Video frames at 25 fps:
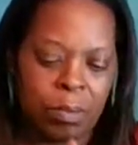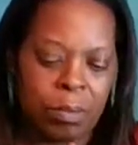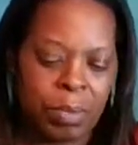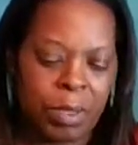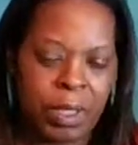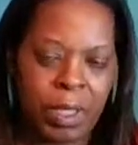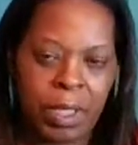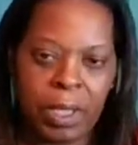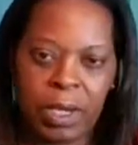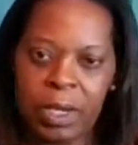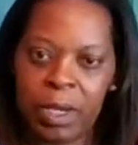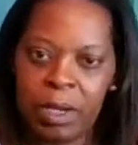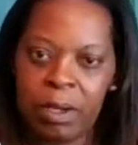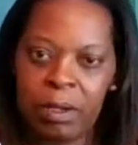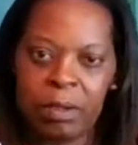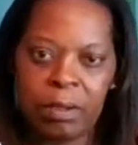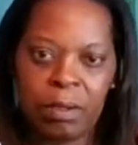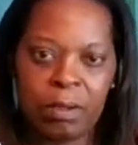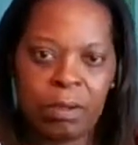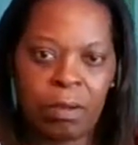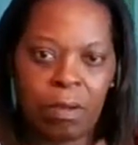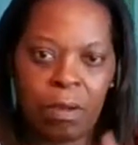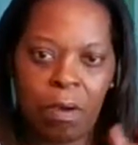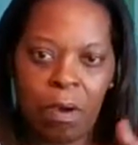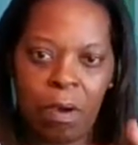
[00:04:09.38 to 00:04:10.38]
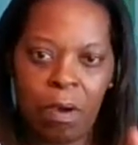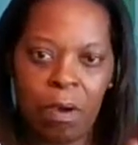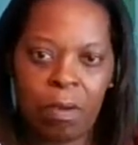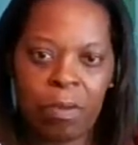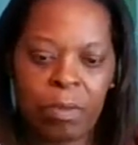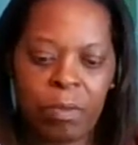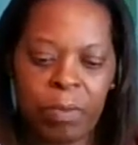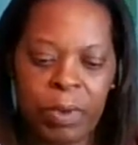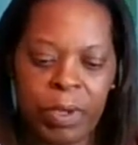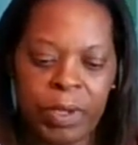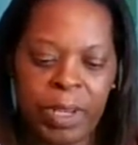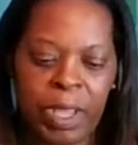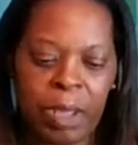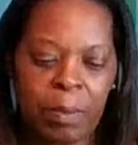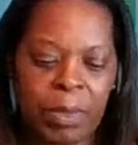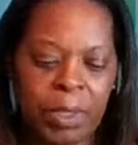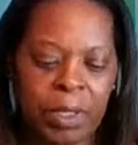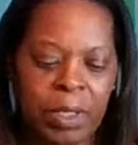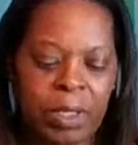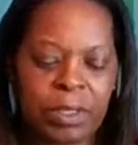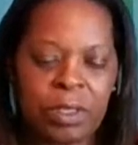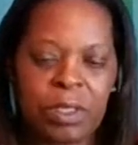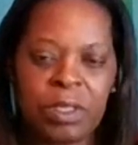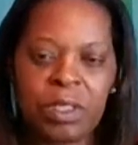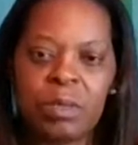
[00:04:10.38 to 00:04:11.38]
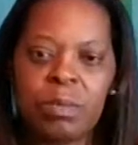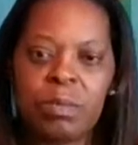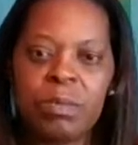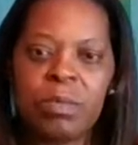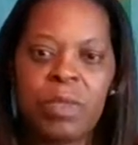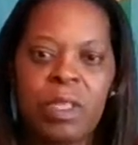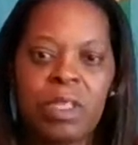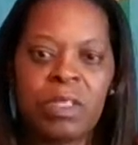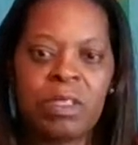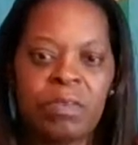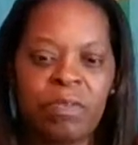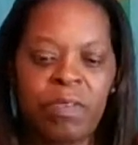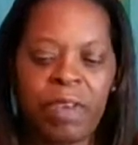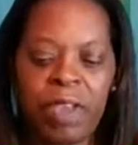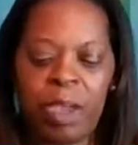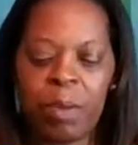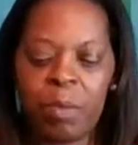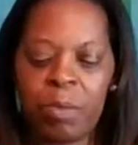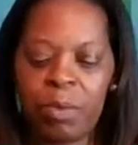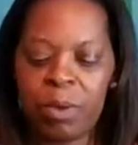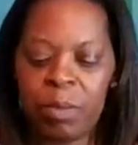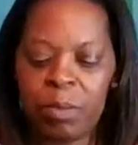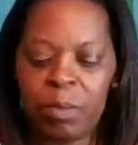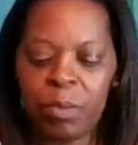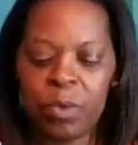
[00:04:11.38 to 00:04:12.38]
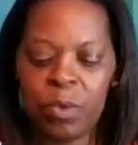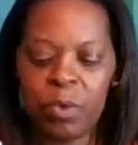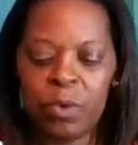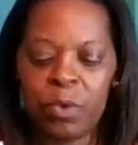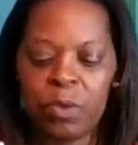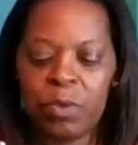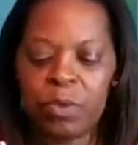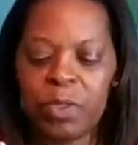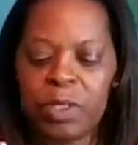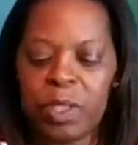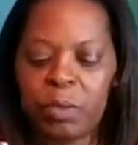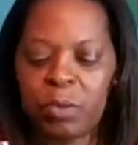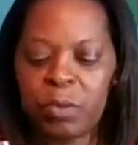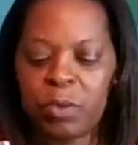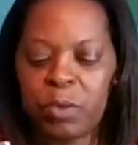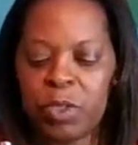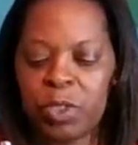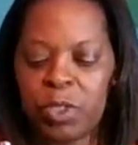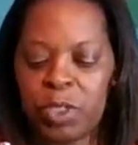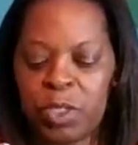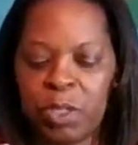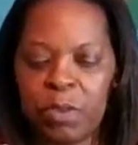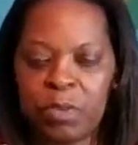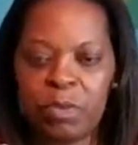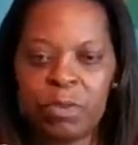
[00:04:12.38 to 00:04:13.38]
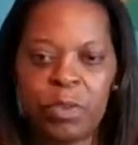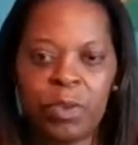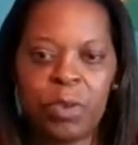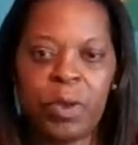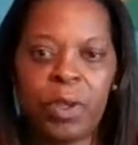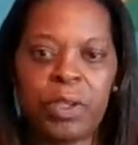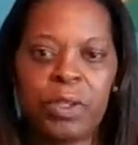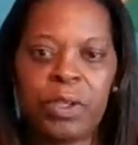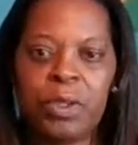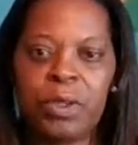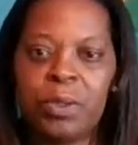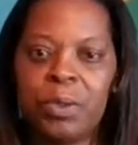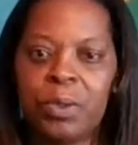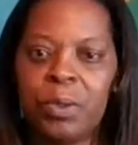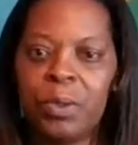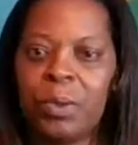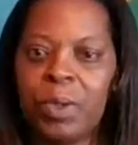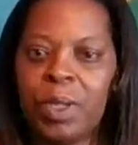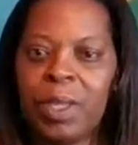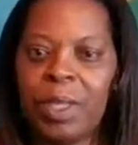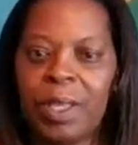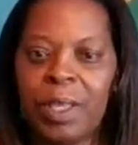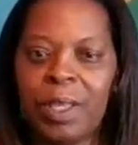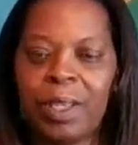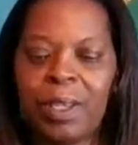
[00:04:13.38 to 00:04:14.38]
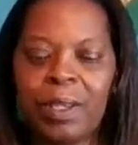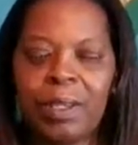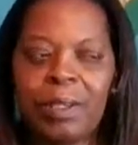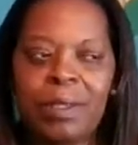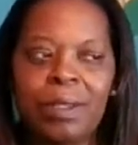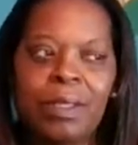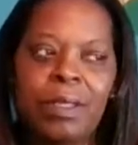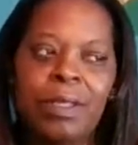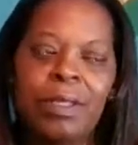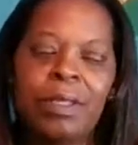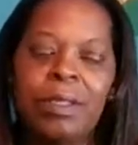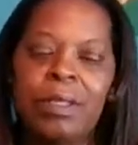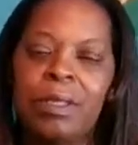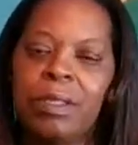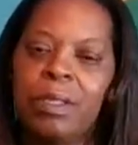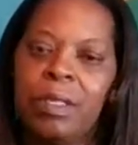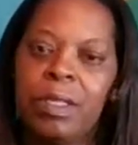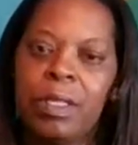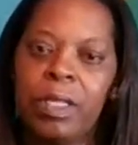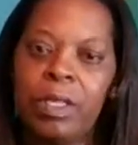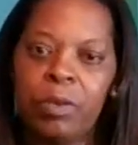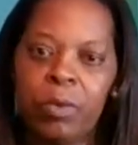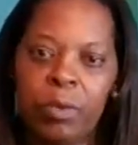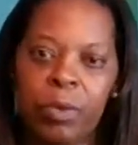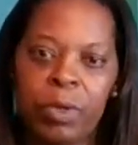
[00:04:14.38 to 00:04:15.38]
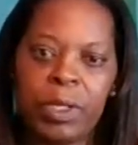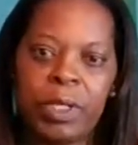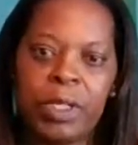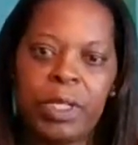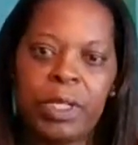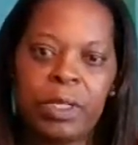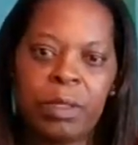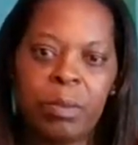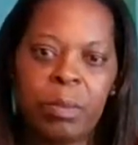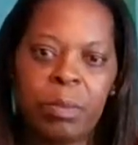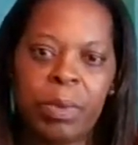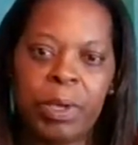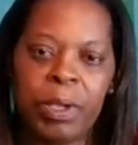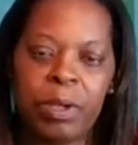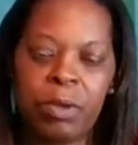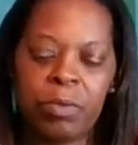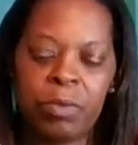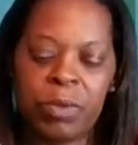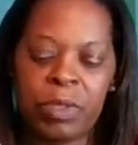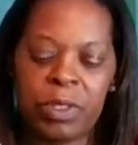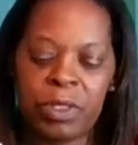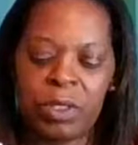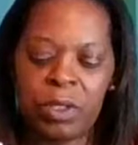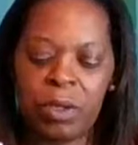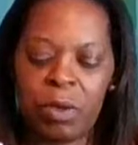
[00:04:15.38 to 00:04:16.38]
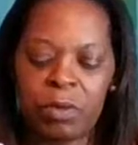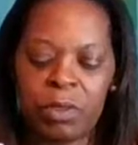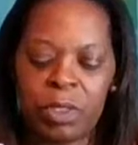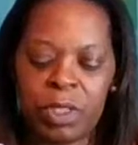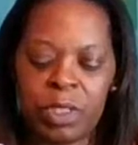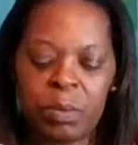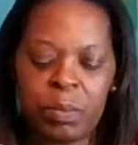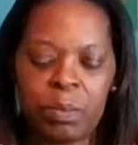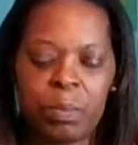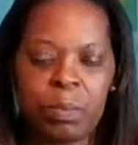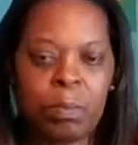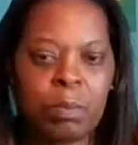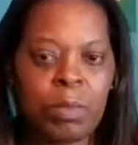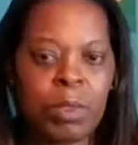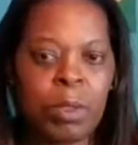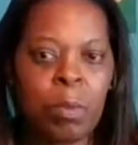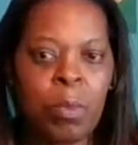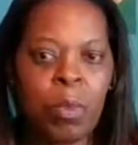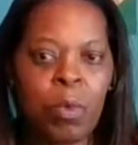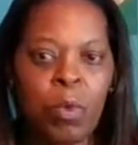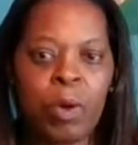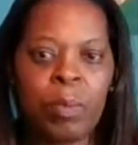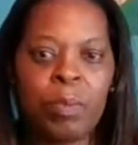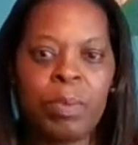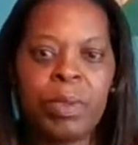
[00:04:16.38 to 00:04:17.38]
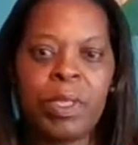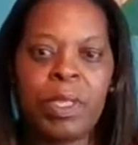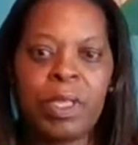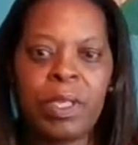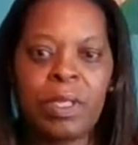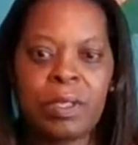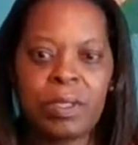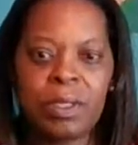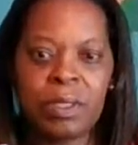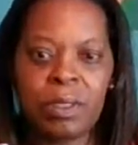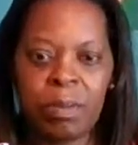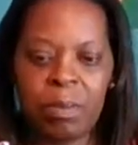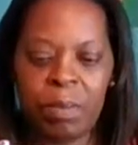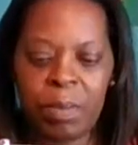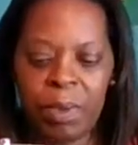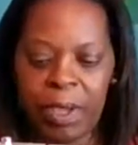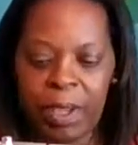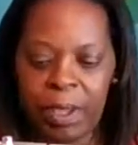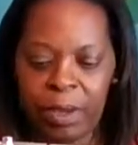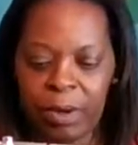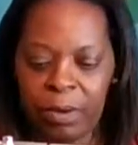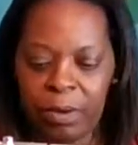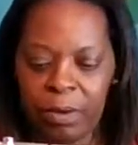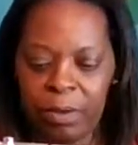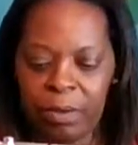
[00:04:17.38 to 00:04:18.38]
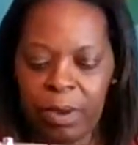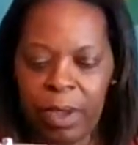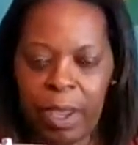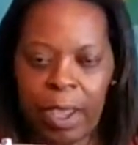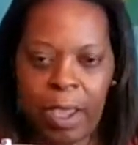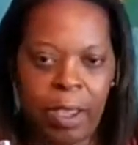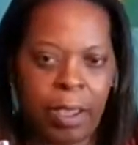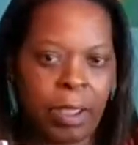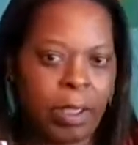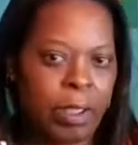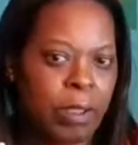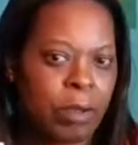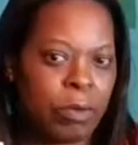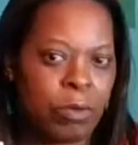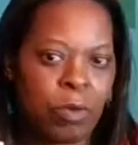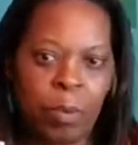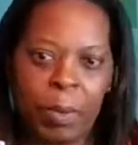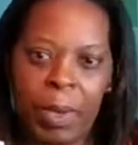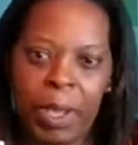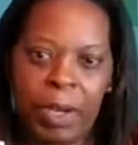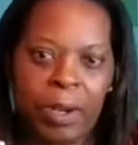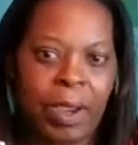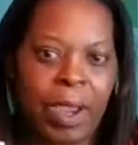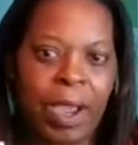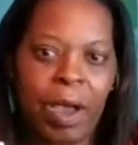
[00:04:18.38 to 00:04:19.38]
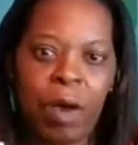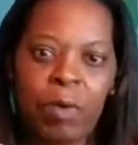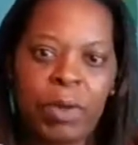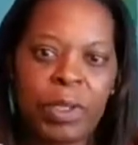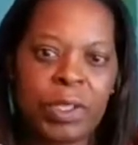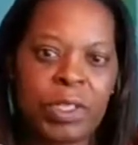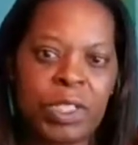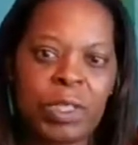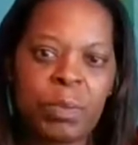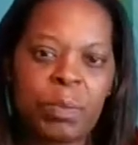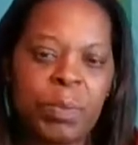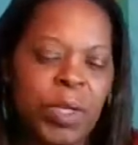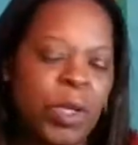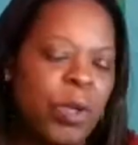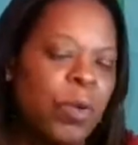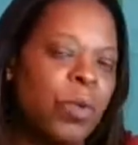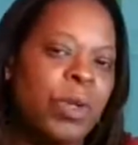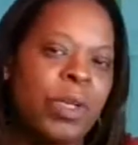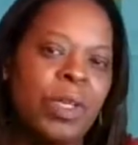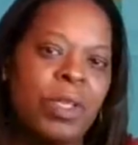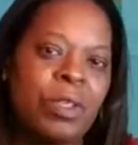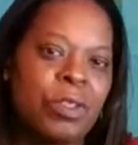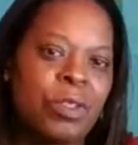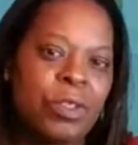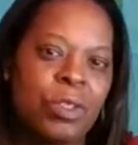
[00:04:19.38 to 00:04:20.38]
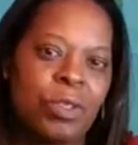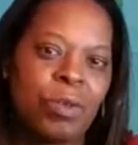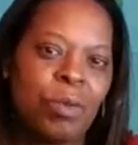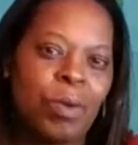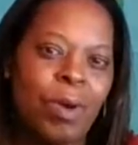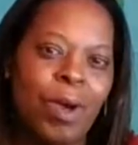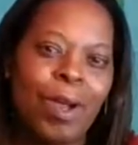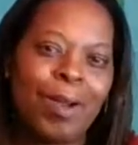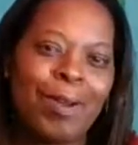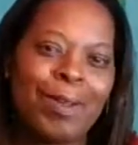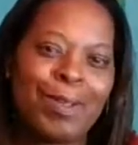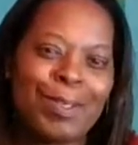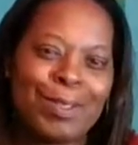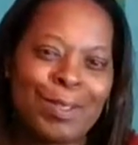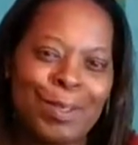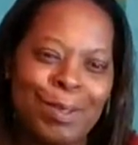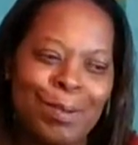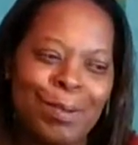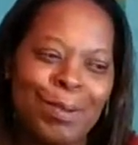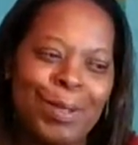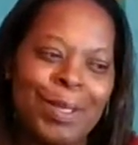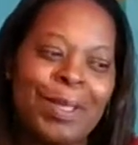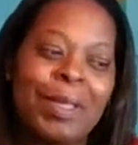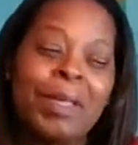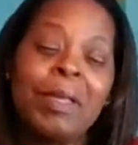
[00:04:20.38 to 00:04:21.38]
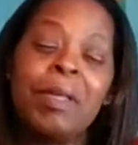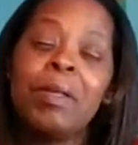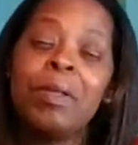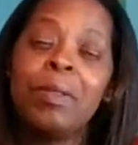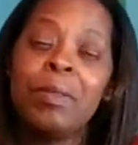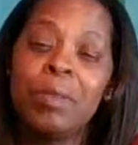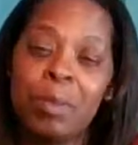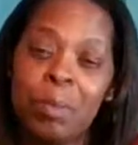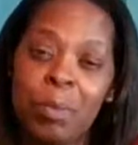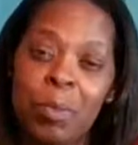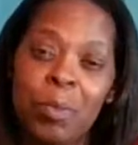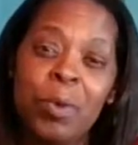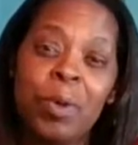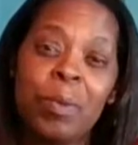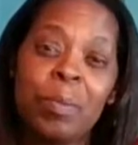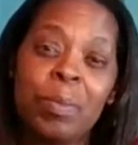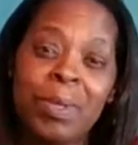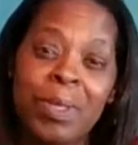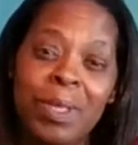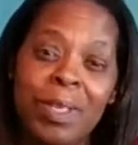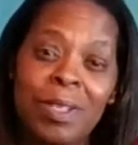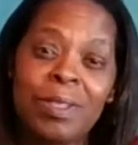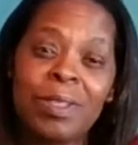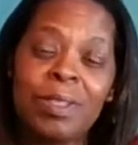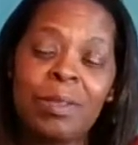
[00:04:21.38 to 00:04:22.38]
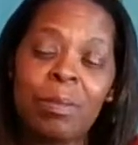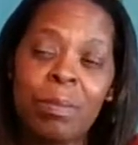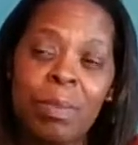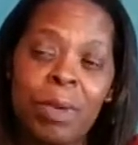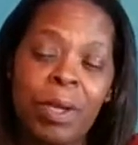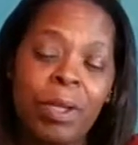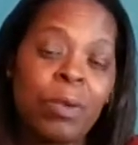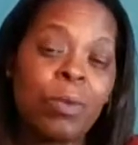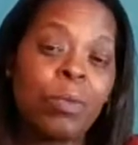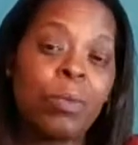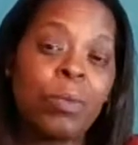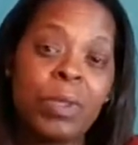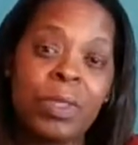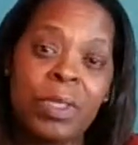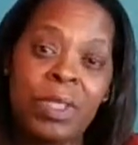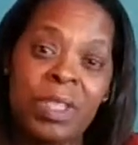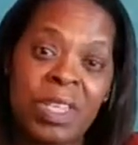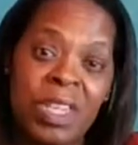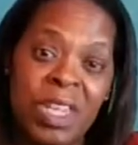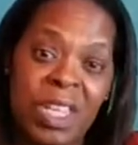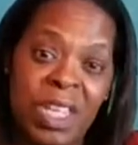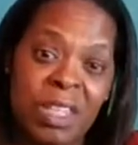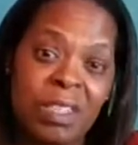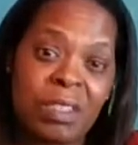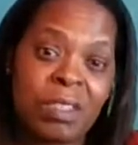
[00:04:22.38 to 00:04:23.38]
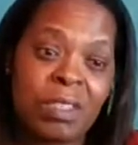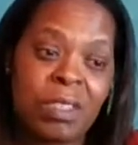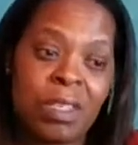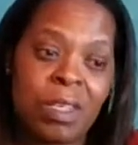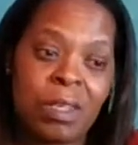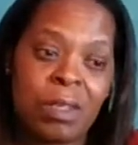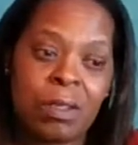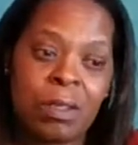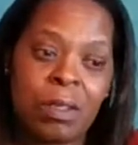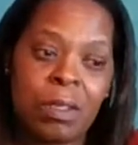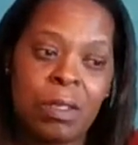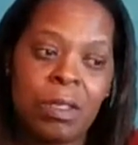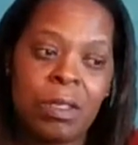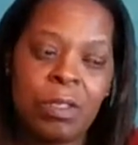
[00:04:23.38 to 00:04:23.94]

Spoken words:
it all the way down, because this fabric moves and will shift on you, and in order to get the better result, just the more pins the better. No matter how experienced you are in sewing, the more pins the better with knits and